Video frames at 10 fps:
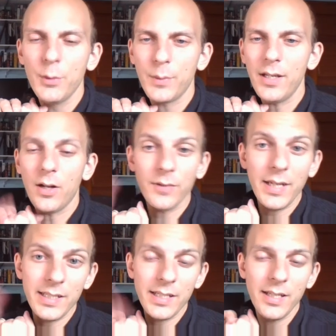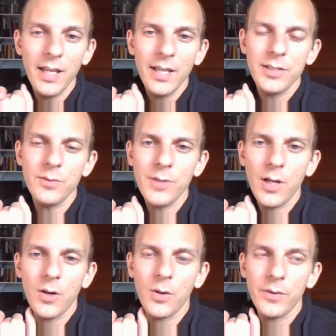right? Already you
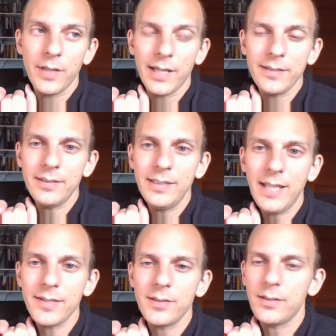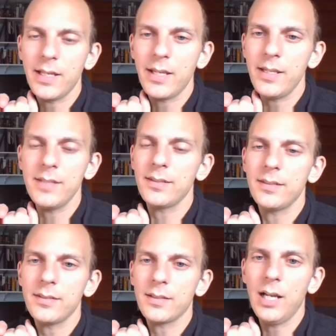know that yesterday
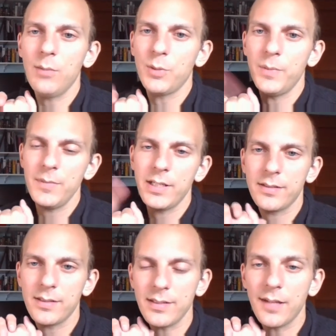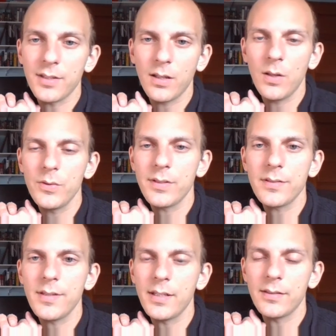isn't a complement because it's not the
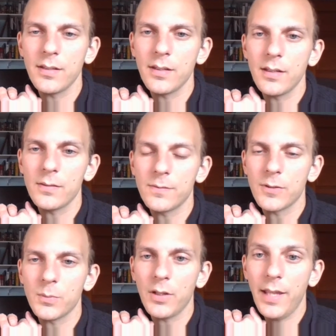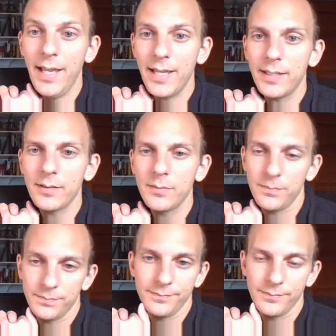closest thing to the verbal head.
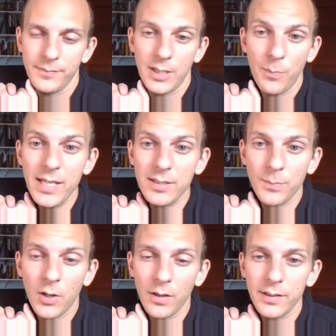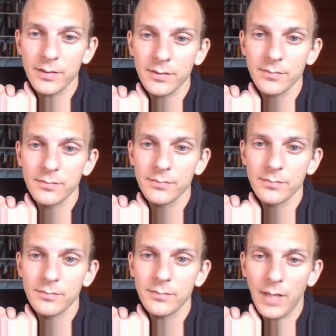The baseball is.
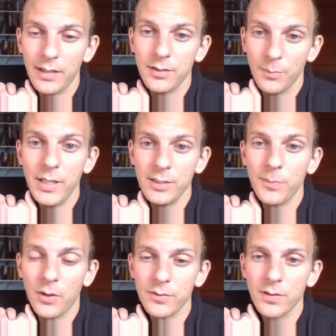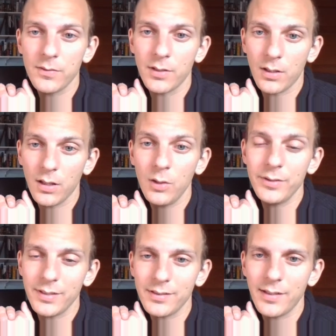The baseball's the
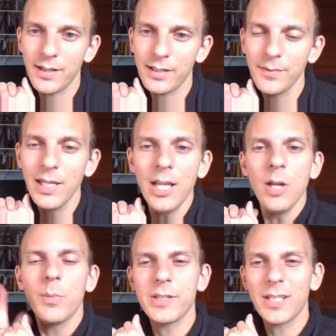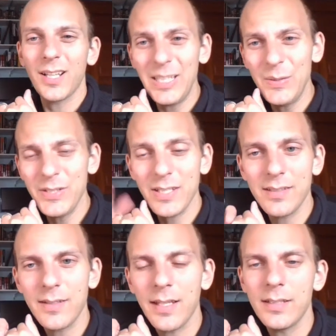closest thing. But the
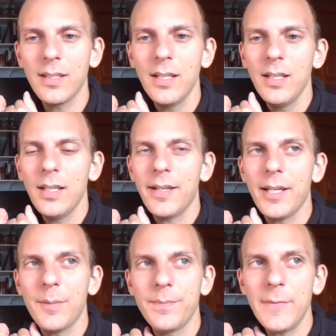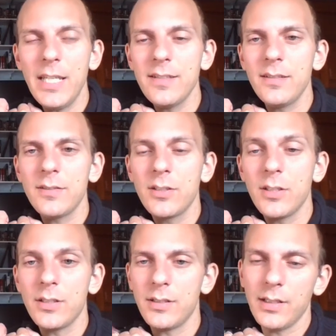closest thing um, isn't
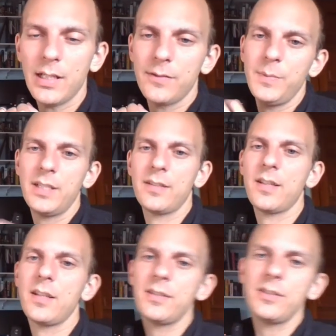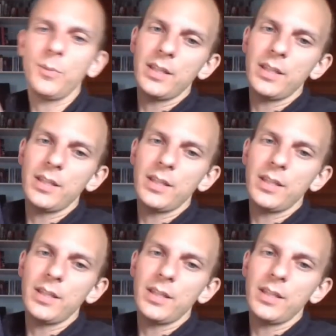good enough because it could still